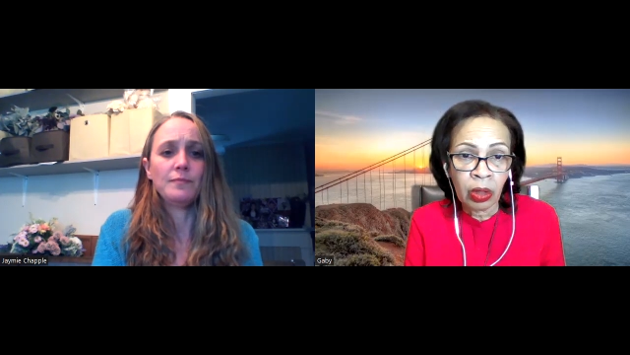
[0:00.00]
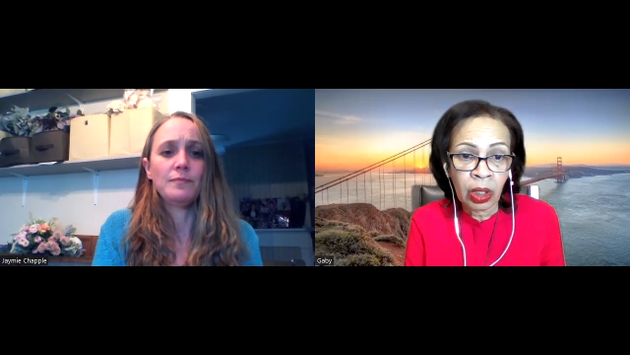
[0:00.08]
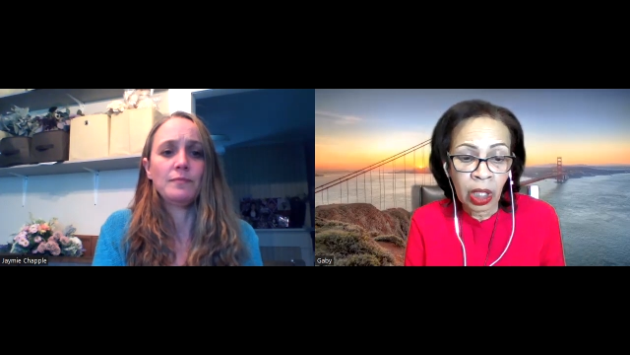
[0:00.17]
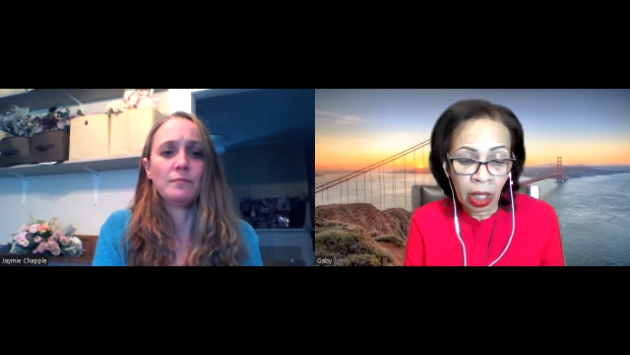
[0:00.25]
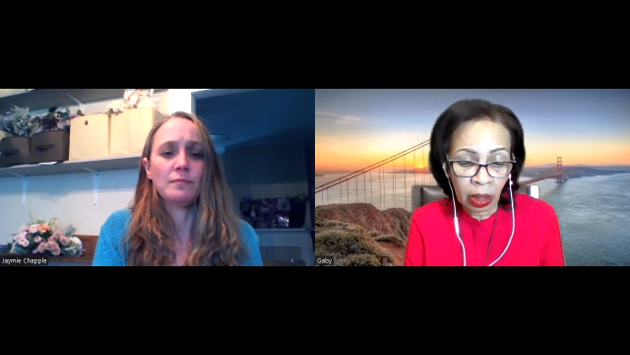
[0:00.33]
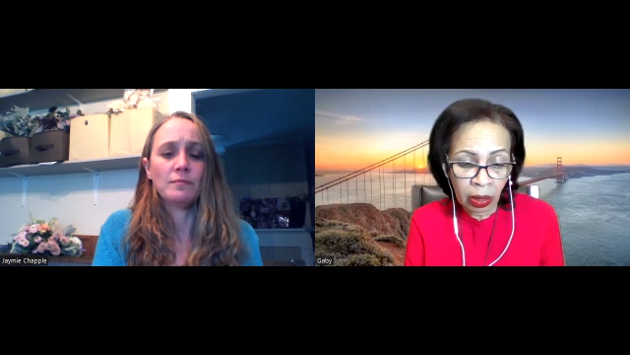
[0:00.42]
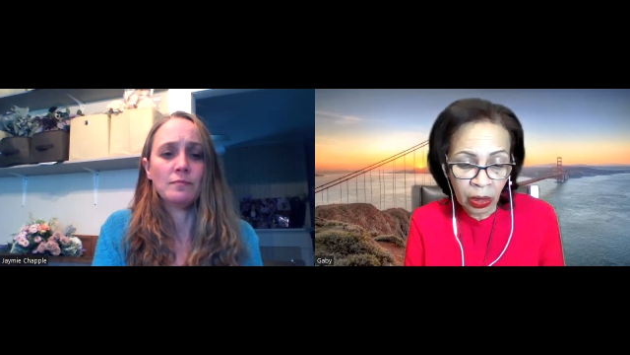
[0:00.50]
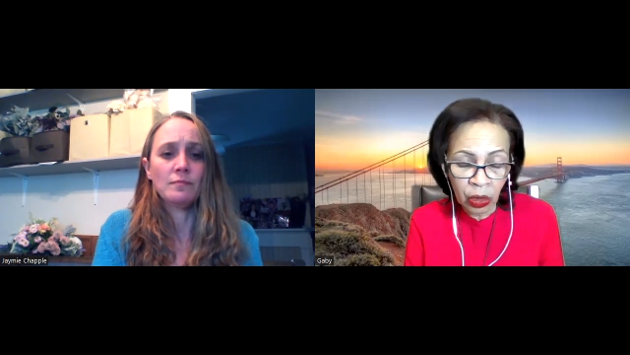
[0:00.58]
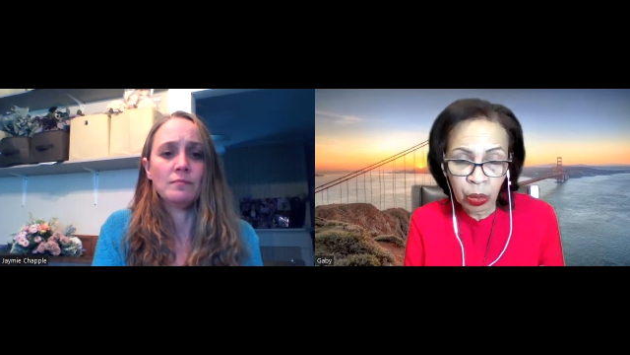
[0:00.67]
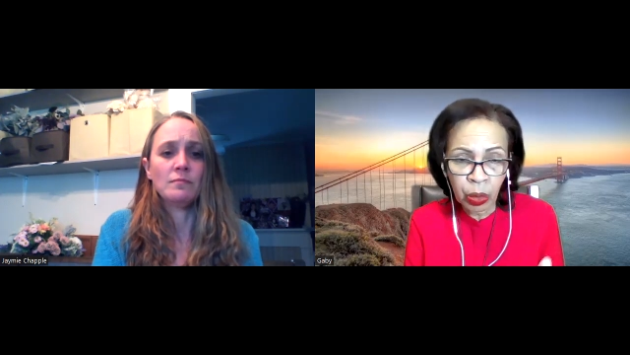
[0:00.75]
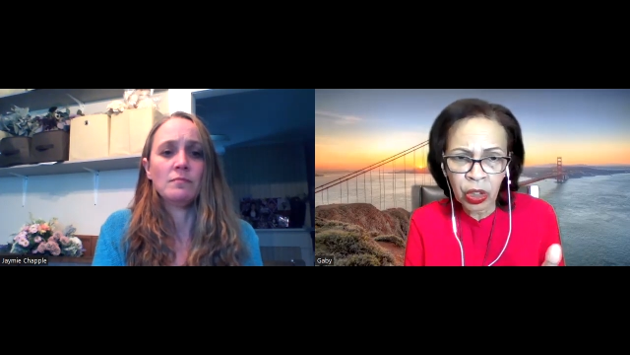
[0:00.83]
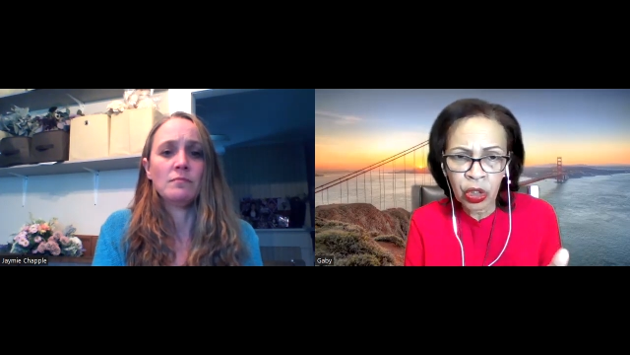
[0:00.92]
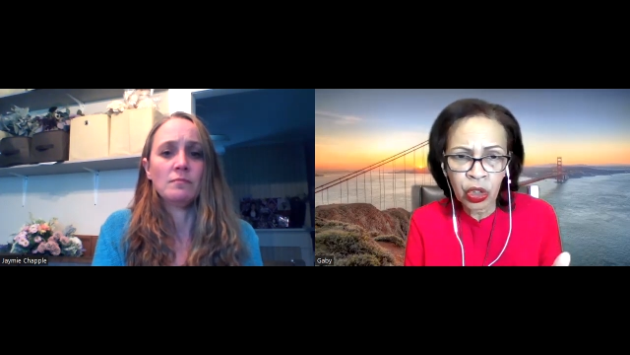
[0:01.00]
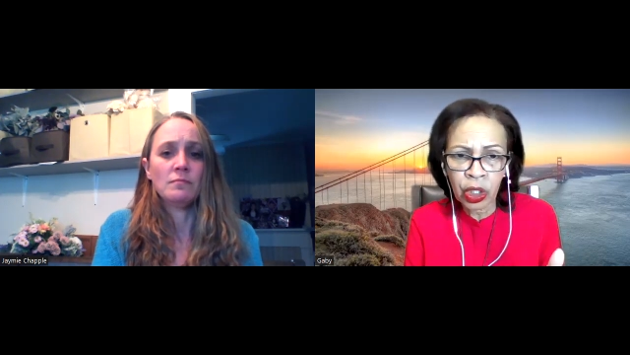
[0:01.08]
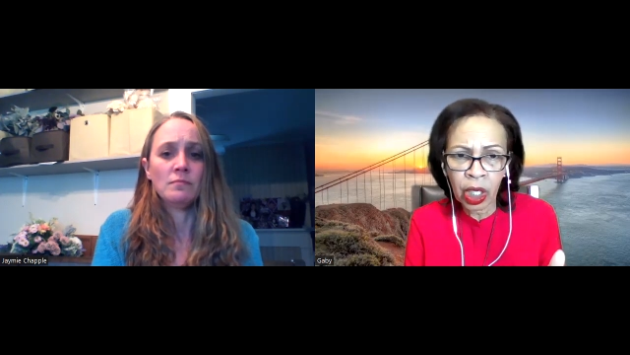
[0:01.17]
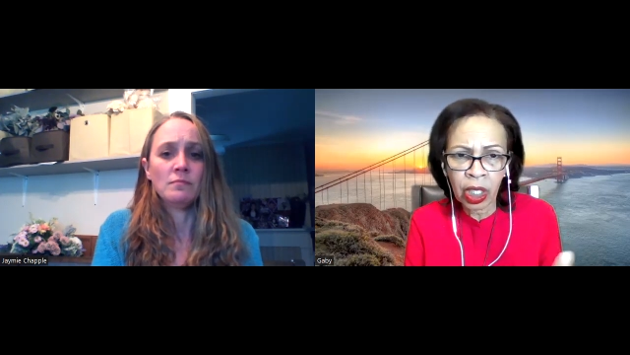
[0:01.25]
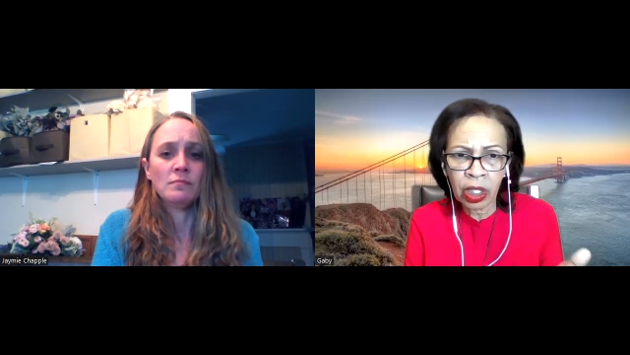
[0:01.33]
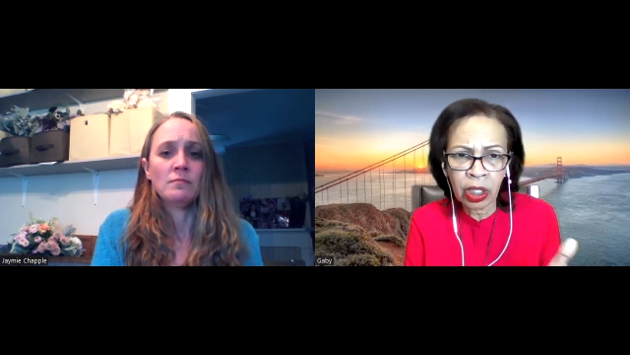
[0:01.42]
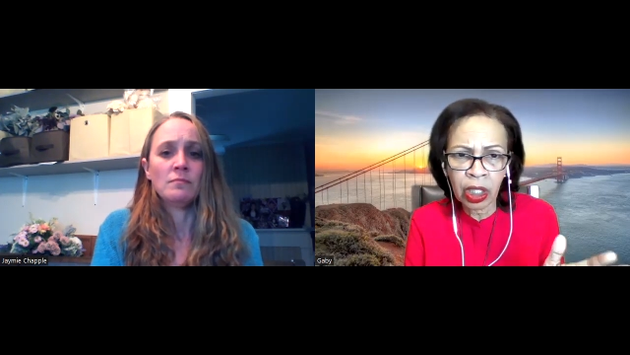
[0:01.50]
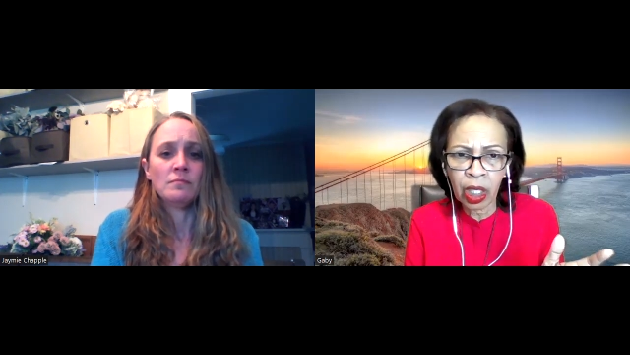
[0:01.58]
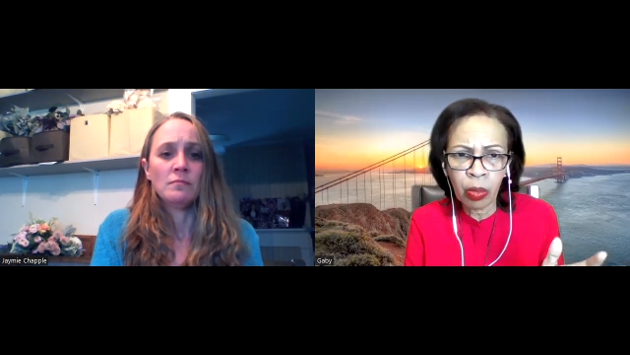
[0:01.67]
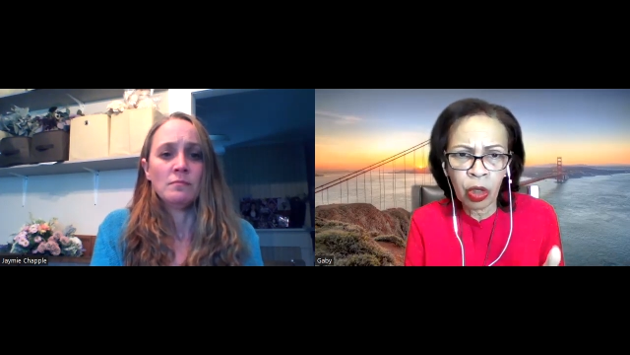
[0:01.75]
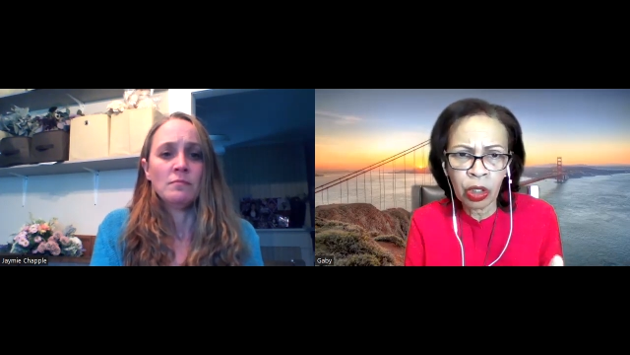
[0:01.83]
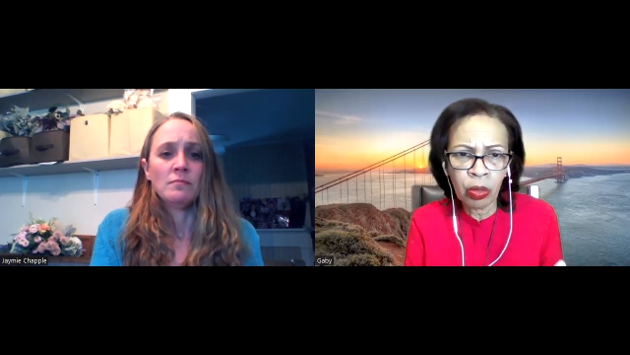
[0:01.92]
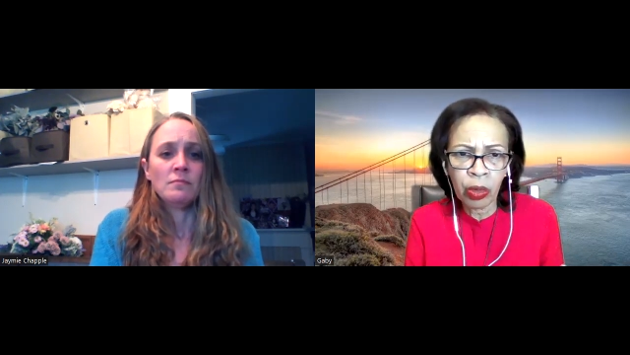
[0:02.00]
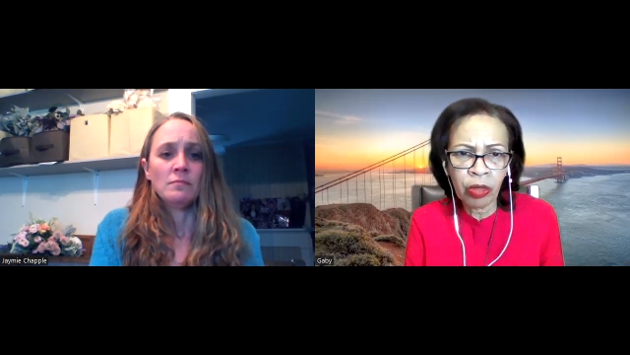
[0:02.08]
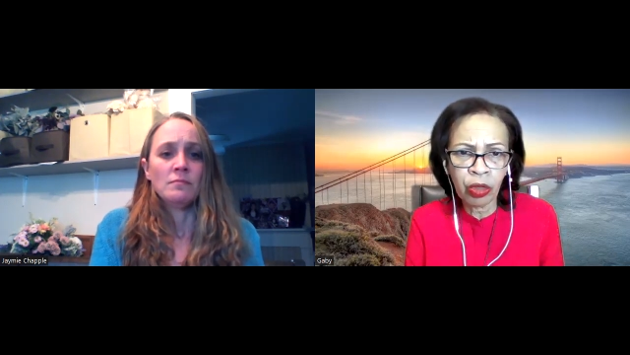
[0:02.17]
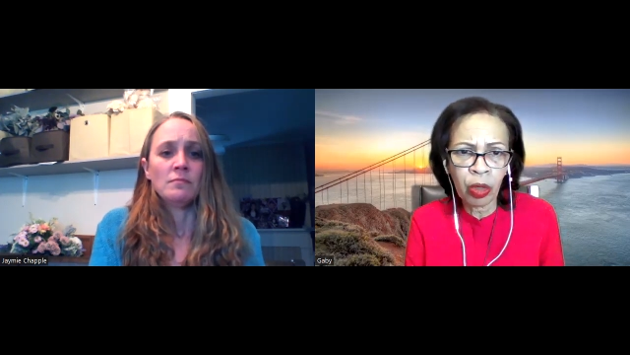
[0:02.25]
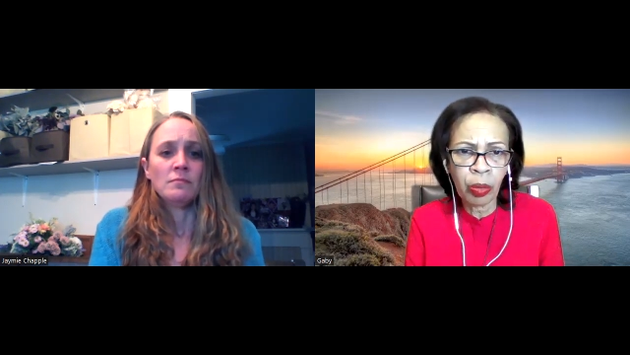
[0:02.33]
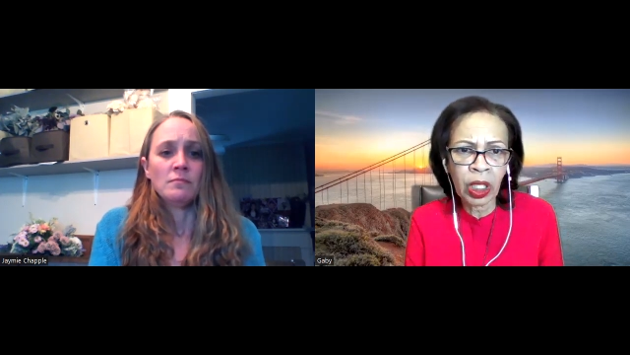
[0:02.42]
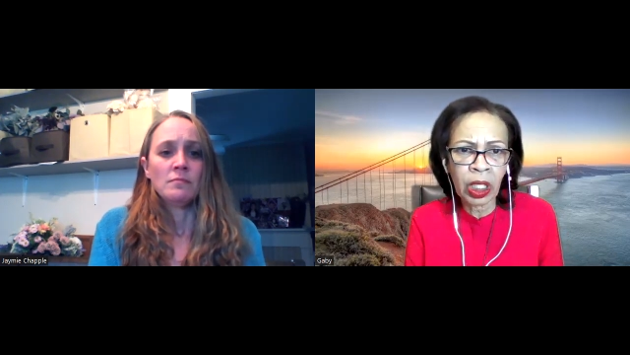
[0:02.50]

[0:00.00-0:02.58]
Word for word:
Speaker 1: Yeah, this British guy, he came all the way from